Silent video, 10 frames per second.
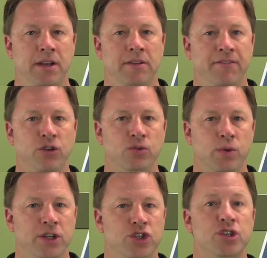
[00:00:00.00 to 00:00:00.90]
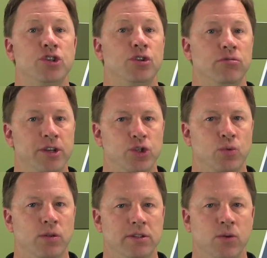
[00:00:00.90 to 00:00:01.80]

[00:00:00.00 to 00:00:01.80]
And the first one is just your rituals.